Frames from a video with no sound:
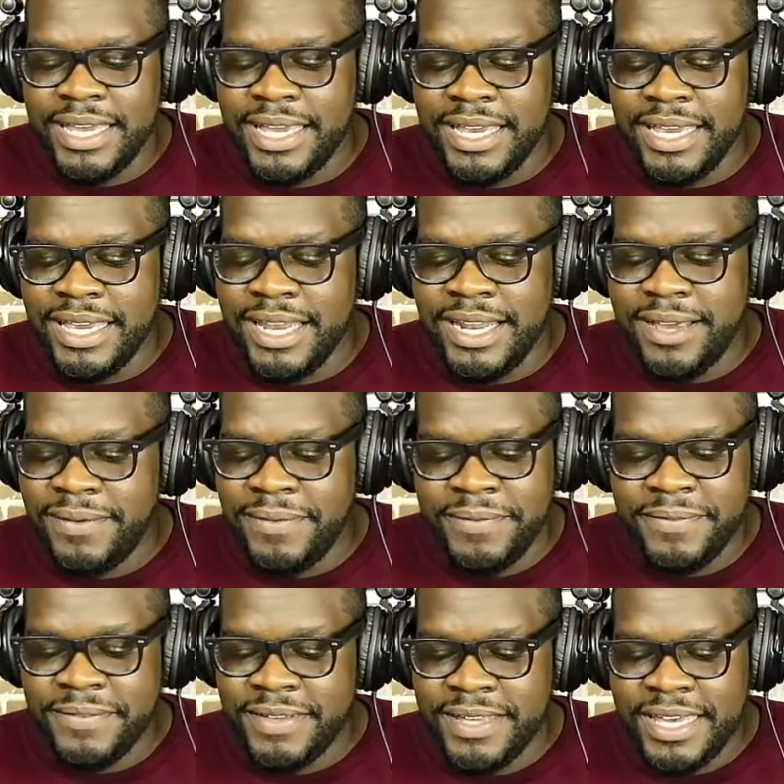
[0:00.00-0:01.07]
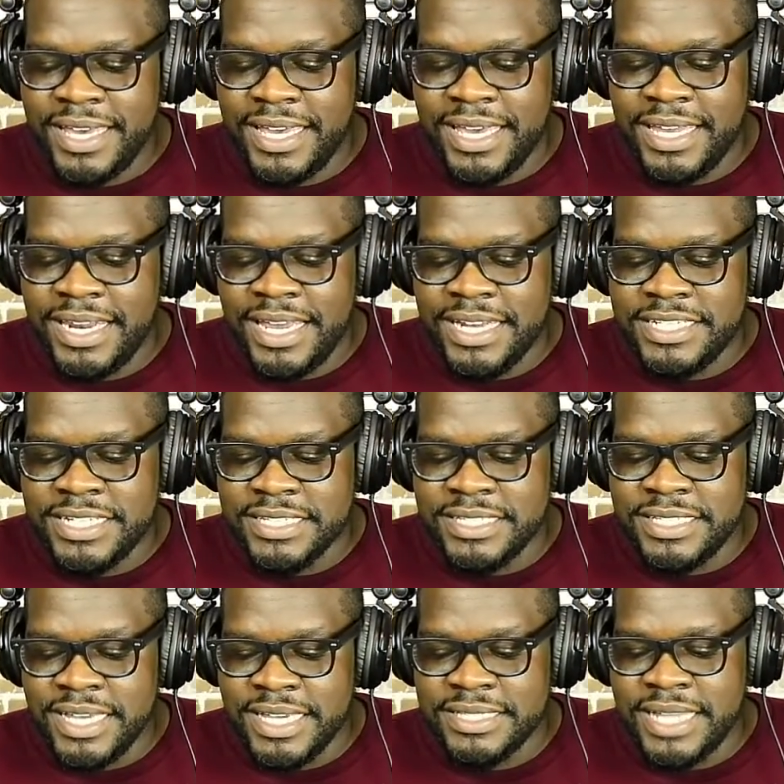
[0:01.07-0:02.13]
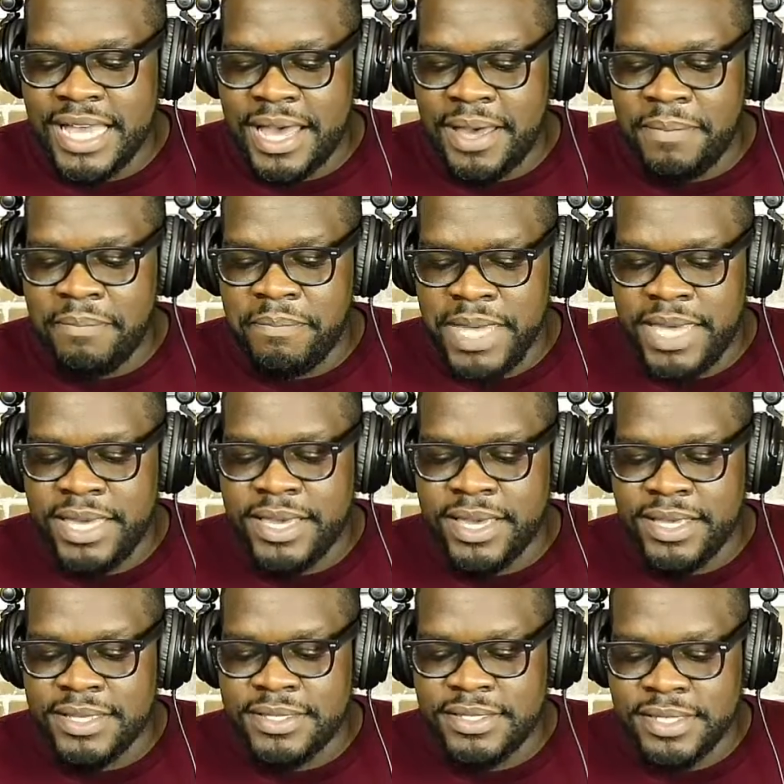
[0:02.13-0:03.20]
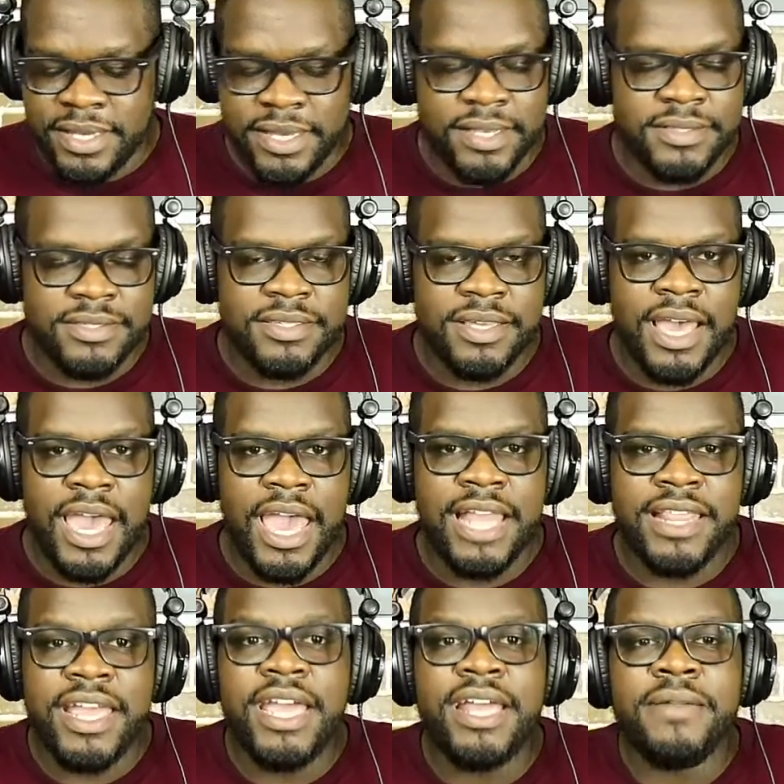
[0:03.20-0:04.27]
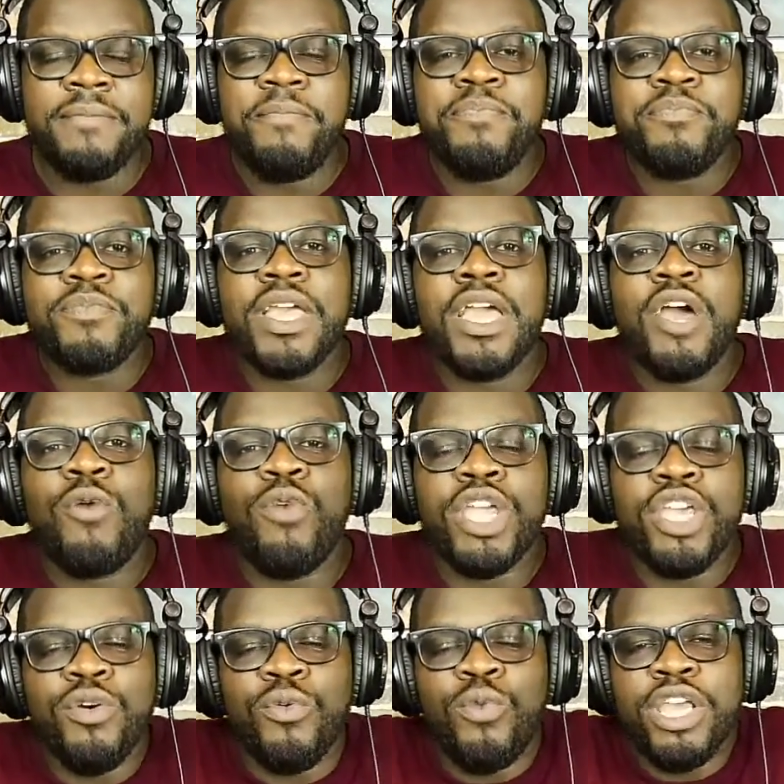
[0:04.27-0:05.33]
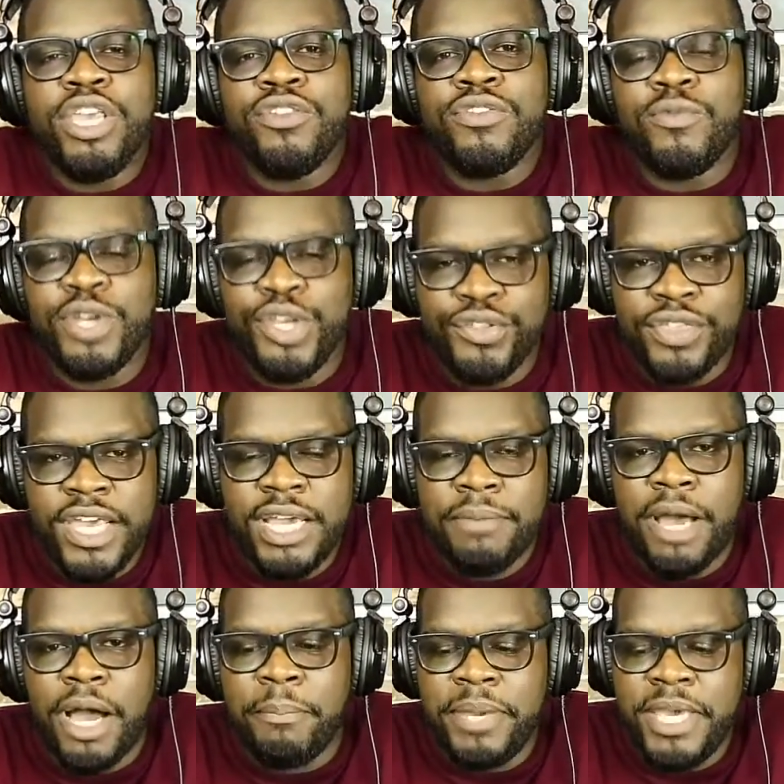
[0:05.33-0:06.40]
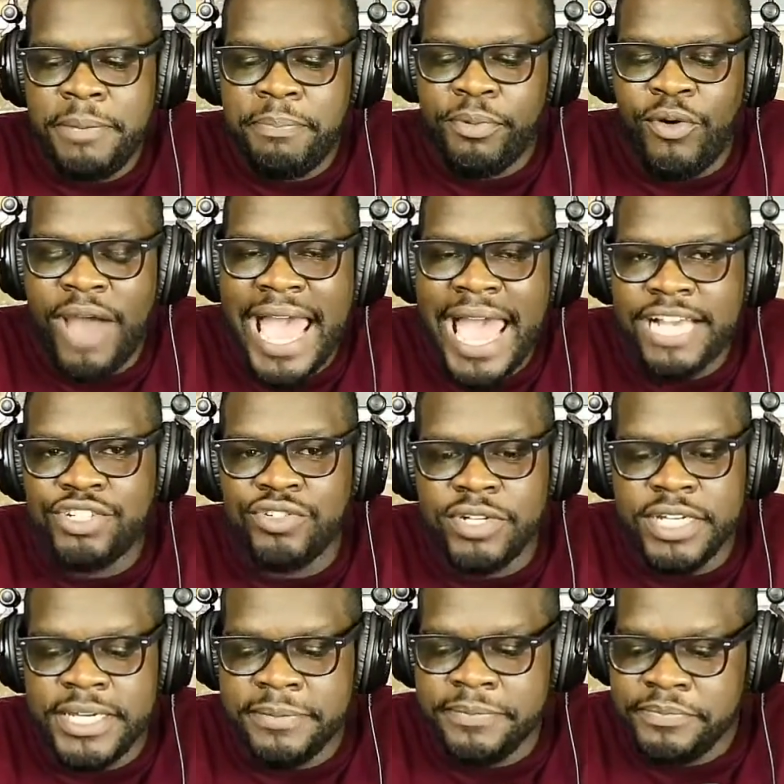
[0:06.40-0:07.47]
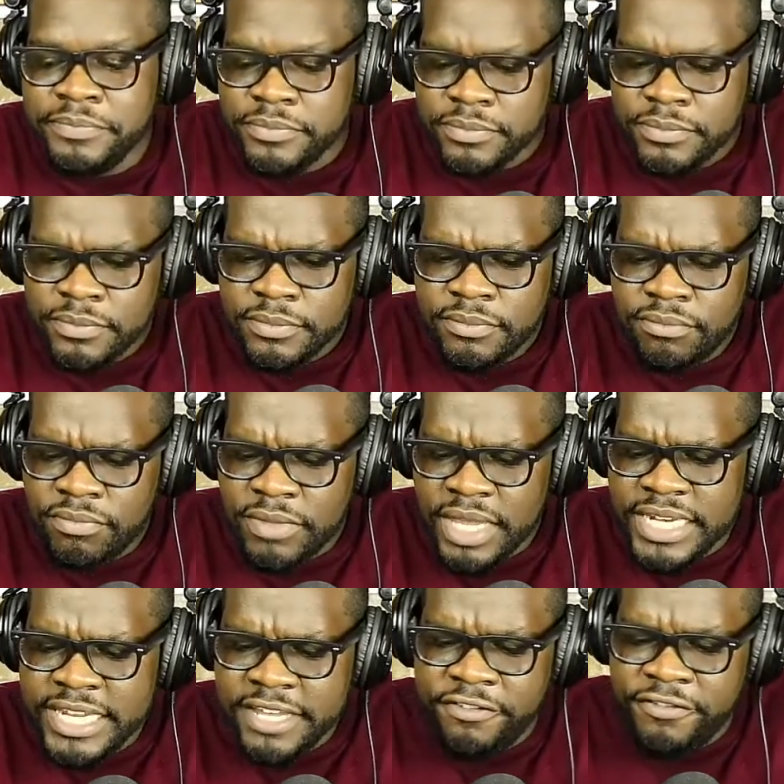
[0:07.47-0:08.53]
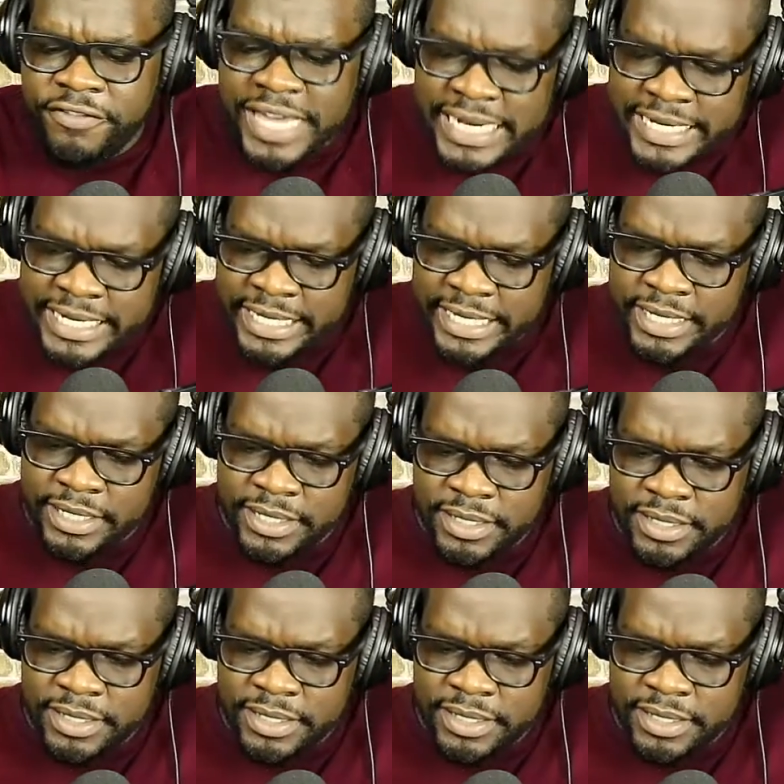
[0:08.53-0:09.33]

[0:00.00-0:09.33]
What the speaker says: you know, it just does not make sense. And then when you think about people actually defending